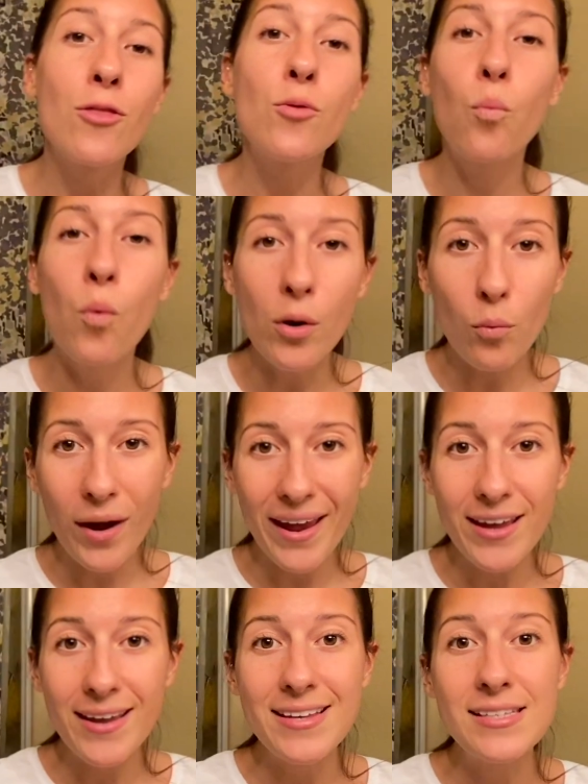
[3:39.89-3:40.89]
One
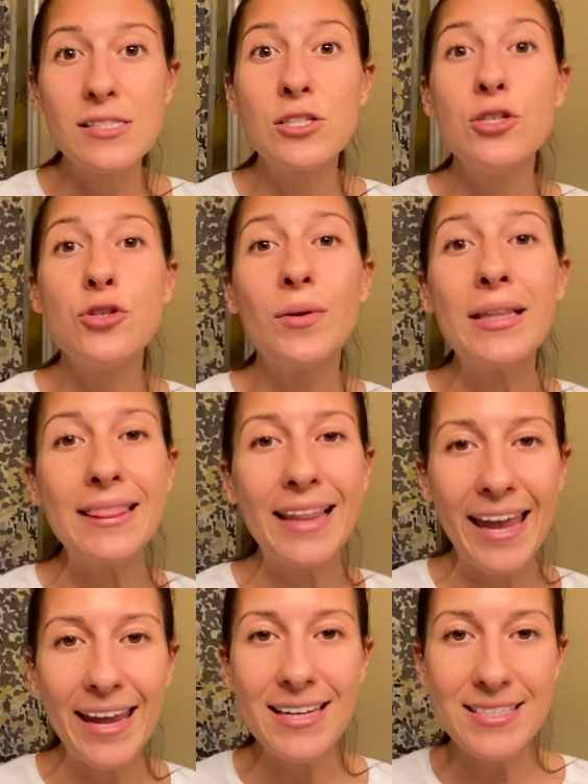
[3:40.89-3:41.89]
way is to do it
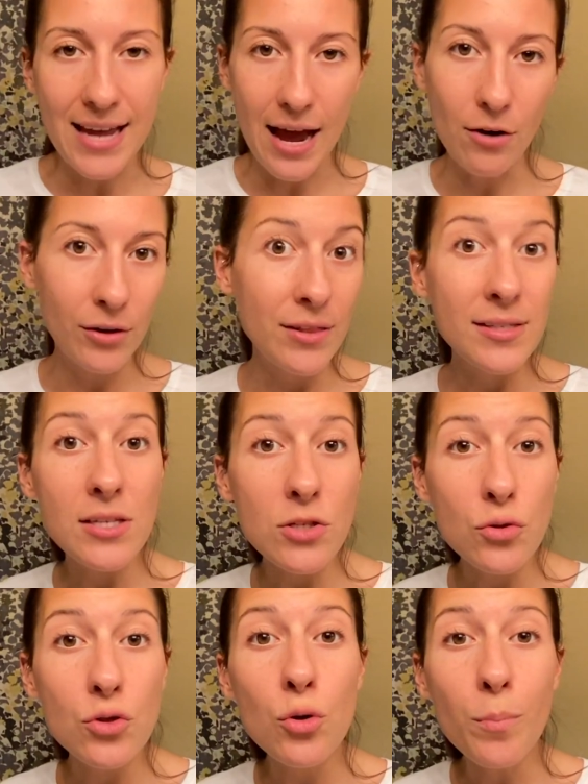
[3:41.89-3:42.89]
laying down, and this
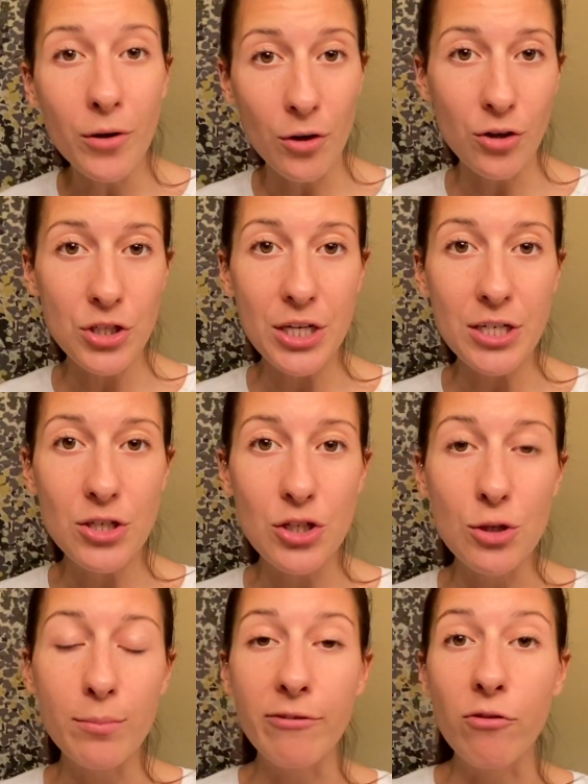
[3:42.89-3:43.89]
is super nourishing to
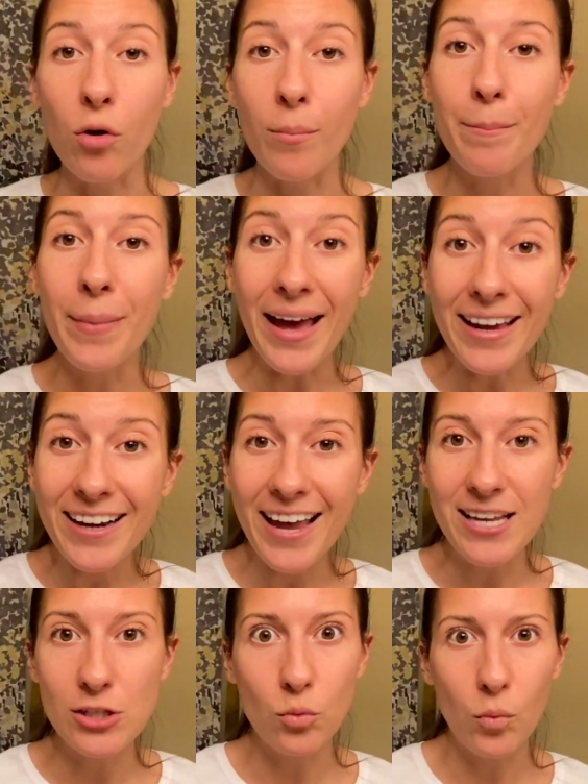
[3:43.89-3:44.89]
do before bed
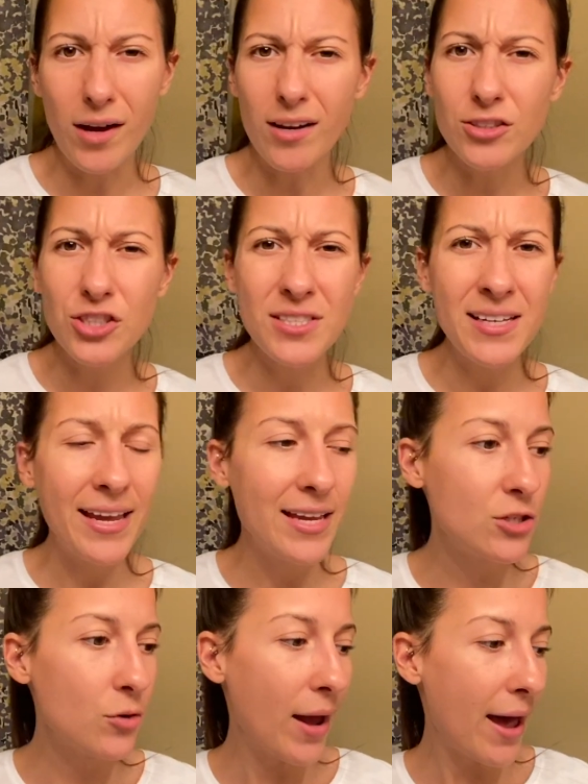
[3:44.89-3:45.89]
as well, just in
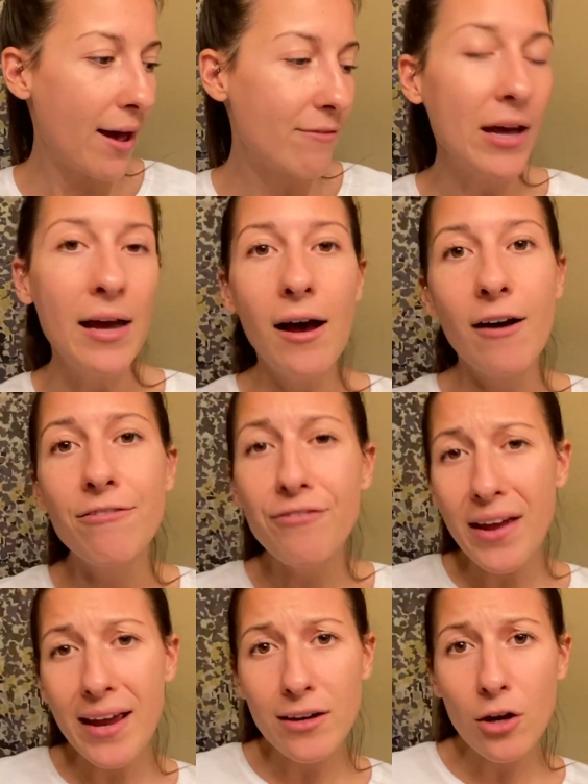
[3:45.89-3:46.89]
case you have a
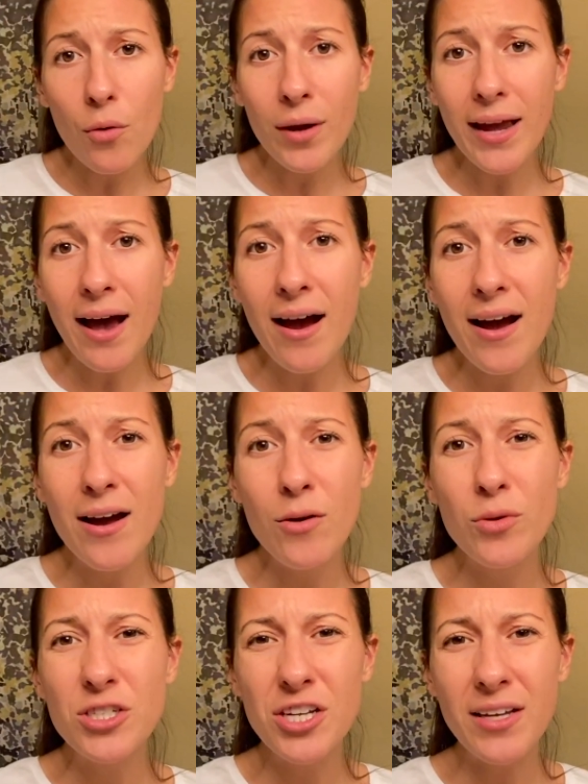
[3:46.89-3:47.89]
fan going on,
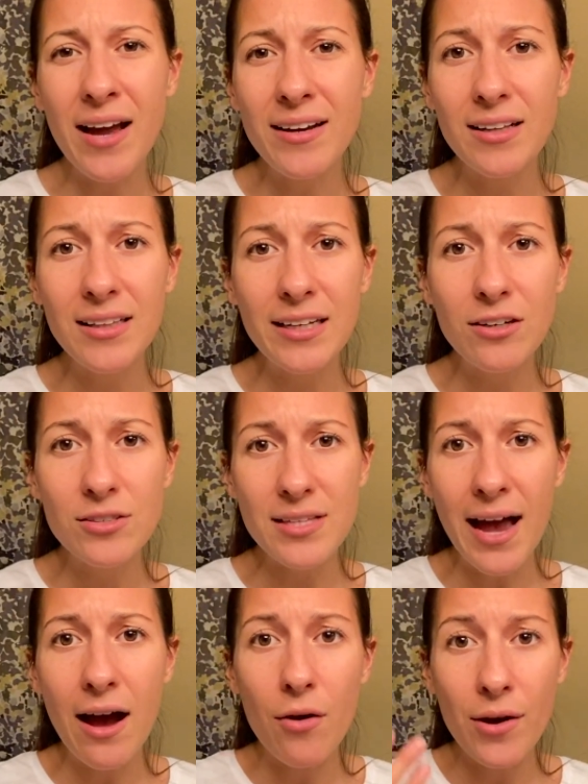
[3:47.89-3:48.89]
which kind of clears
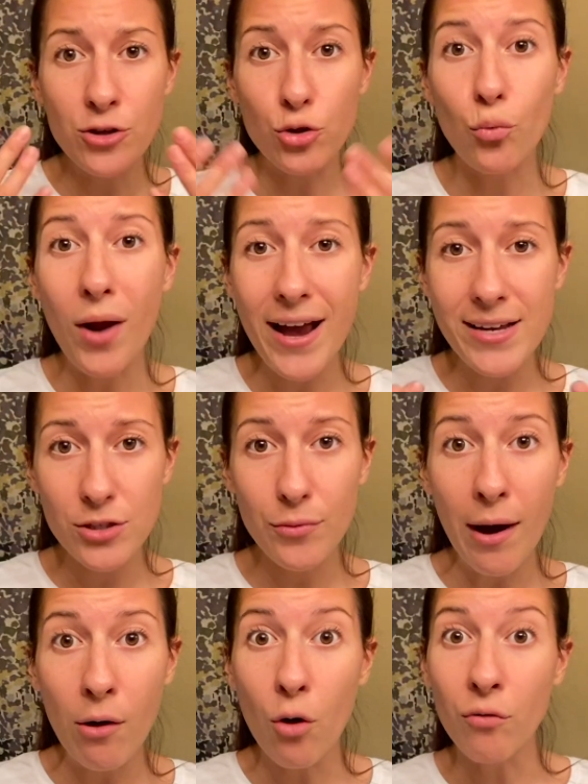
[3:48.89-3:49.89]
out and dries you
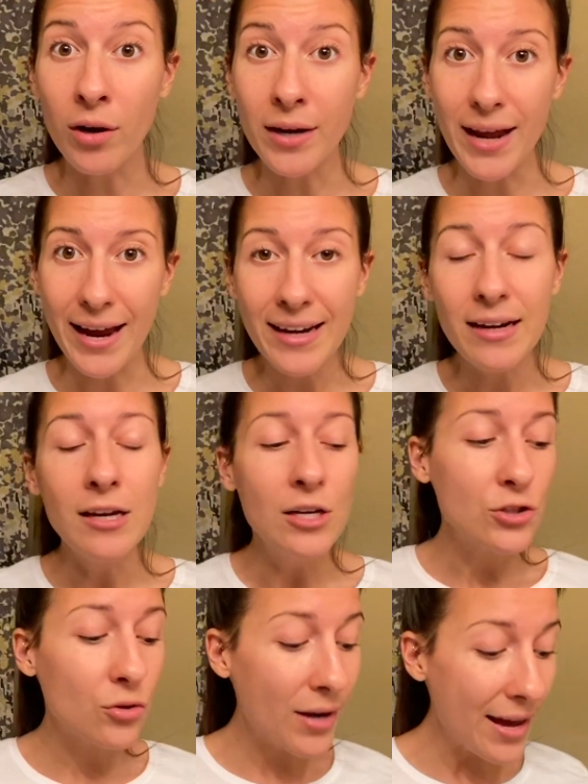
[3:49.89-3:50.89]
out overnight.
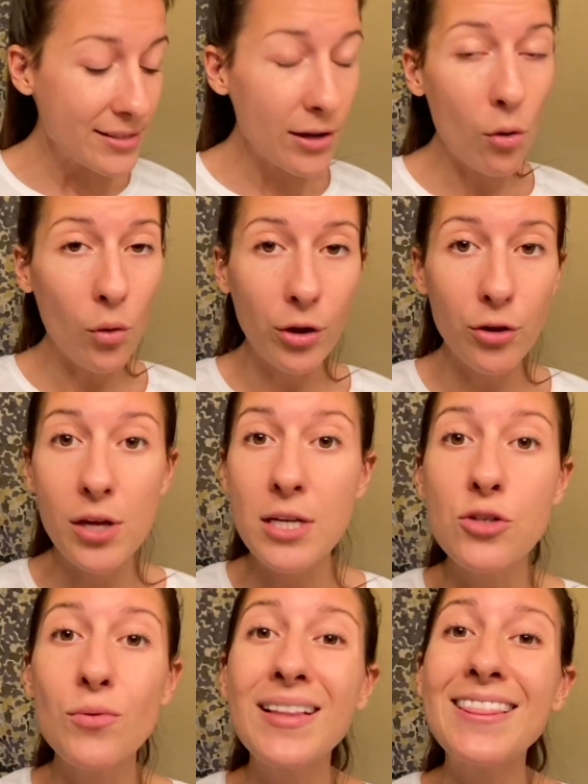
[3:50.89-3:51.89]
So Nasya oil, you can
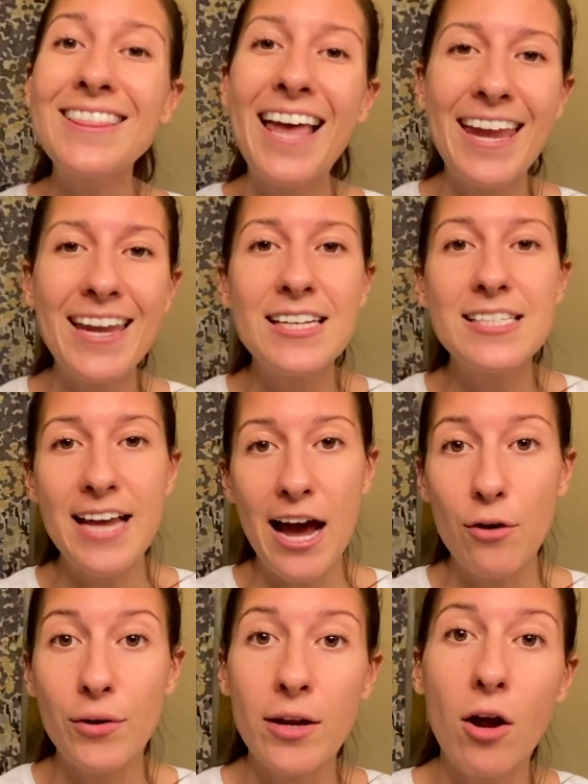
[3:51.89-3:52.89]
do it laying
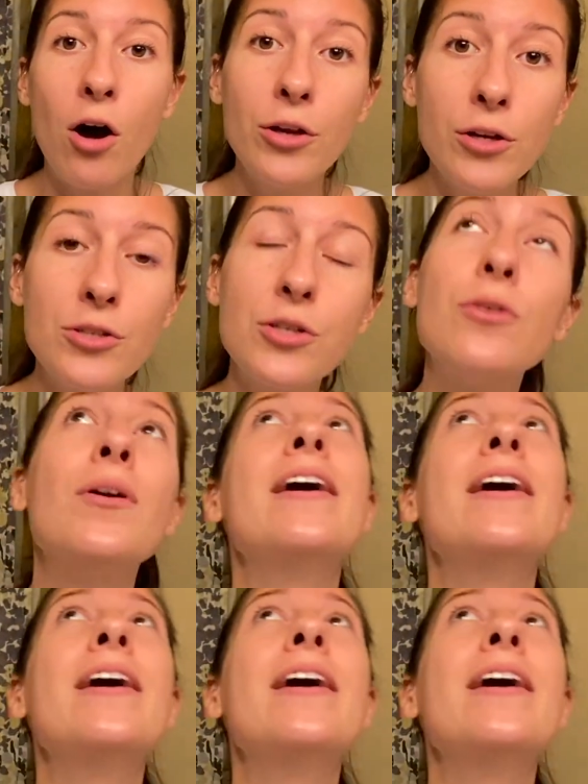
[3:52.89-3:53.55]
down, and all you do,